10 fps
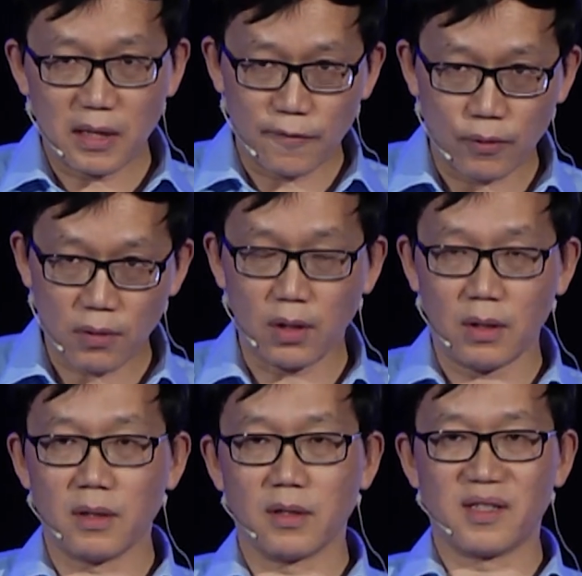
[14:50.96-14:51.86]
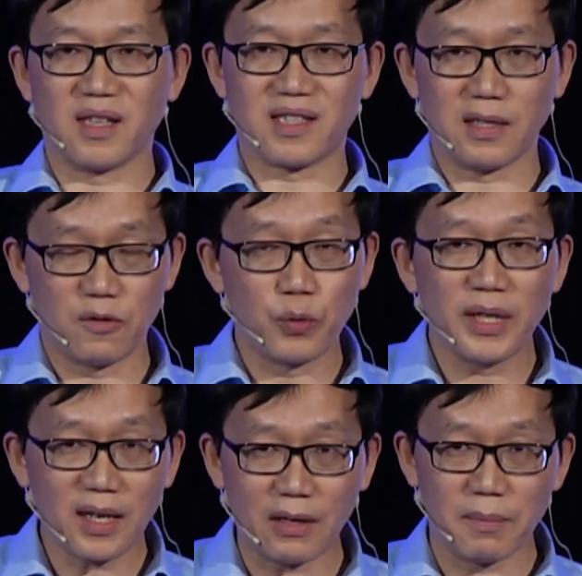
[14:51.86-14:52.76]
a phone call. It's
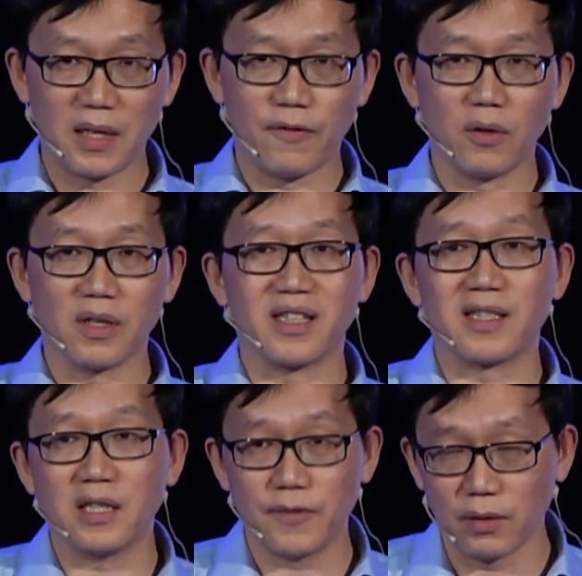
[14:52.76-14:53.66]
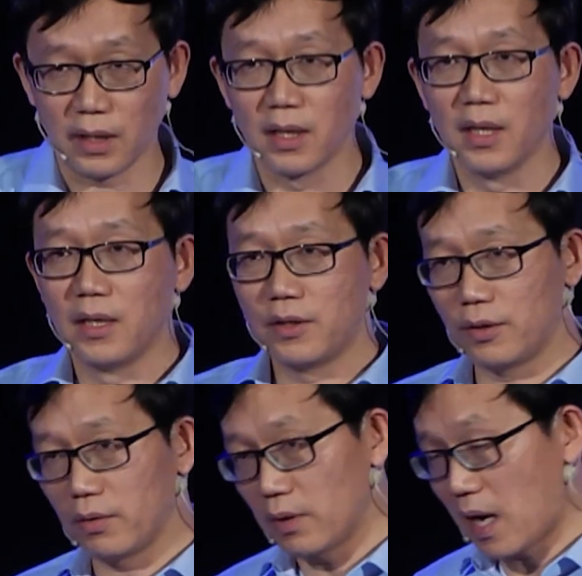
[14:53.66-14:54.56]
really hard to make a phone call successfully
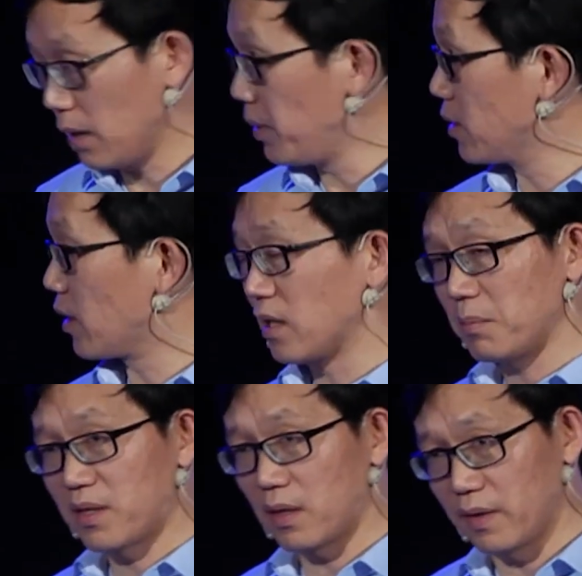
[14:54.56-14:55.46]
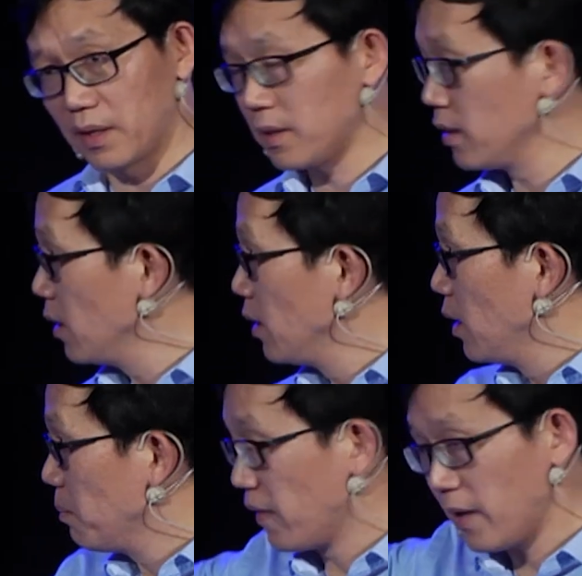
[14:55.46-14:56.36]
to Alipay's customer service.
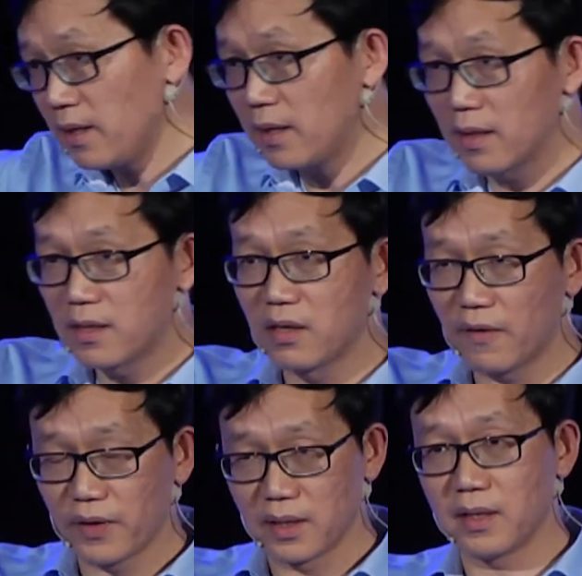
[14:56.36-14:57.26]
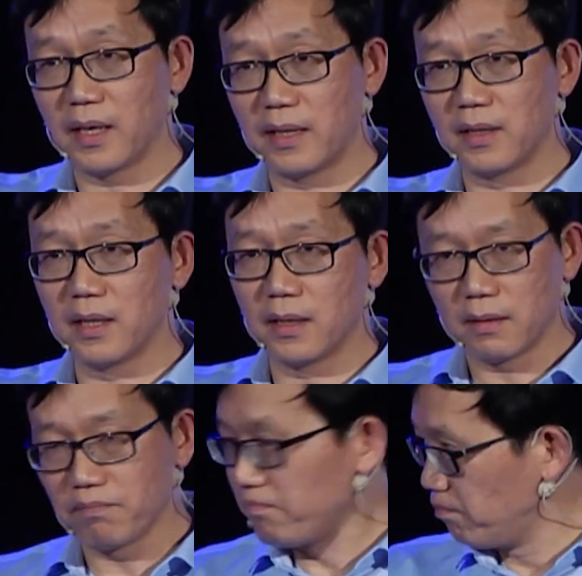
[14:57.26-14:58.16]
But that year, it's different,
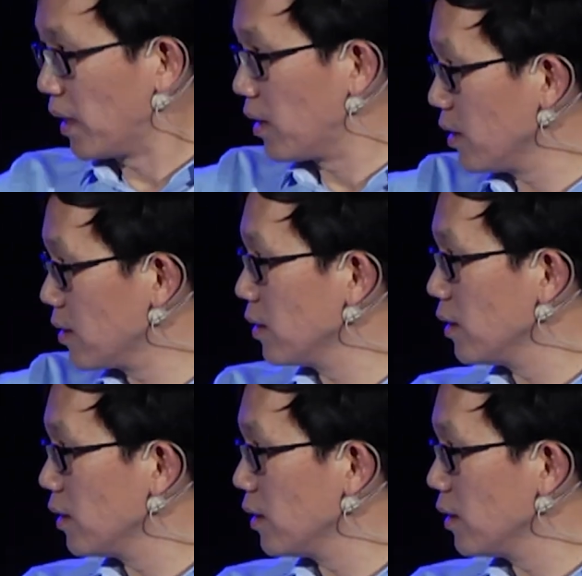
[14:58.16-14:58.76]
and because